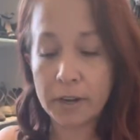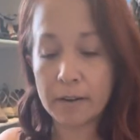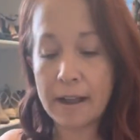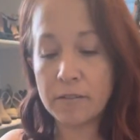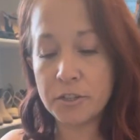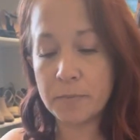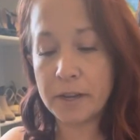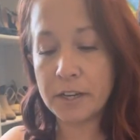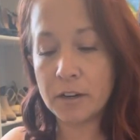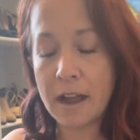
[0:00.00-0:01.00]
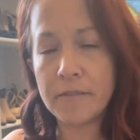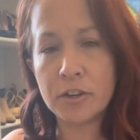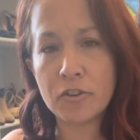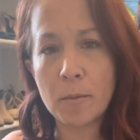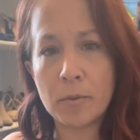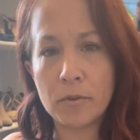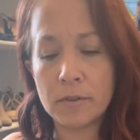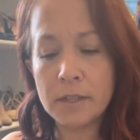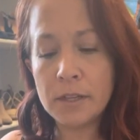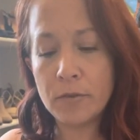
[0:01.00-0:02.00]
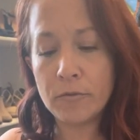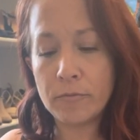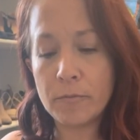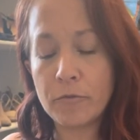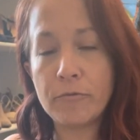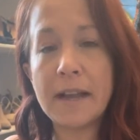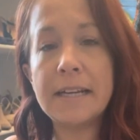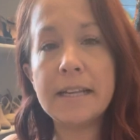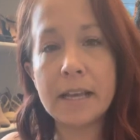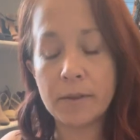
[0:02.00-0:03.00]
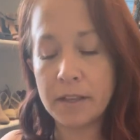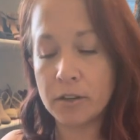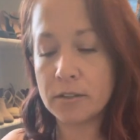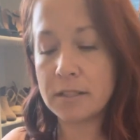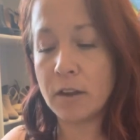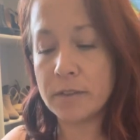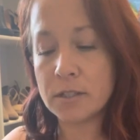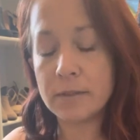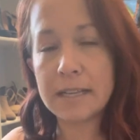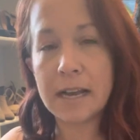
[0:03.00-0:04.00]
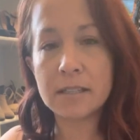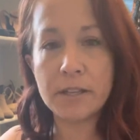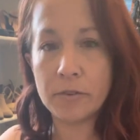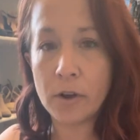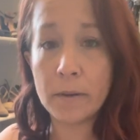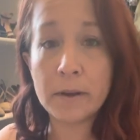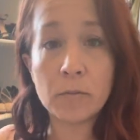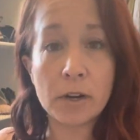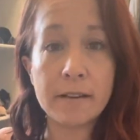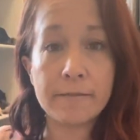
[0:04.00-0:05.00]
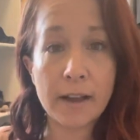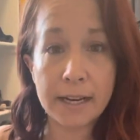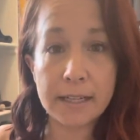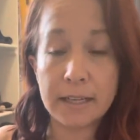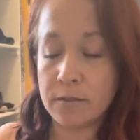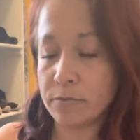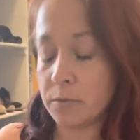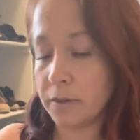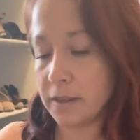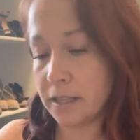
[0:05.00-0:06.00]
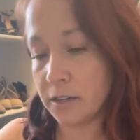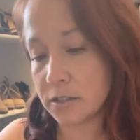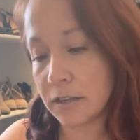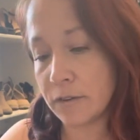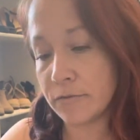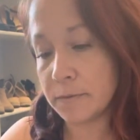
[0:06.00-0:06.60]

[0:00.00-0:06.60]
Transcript: around you, but you're having trouble finding it within yourself. And so it's asking you to go inward and find it within yourself.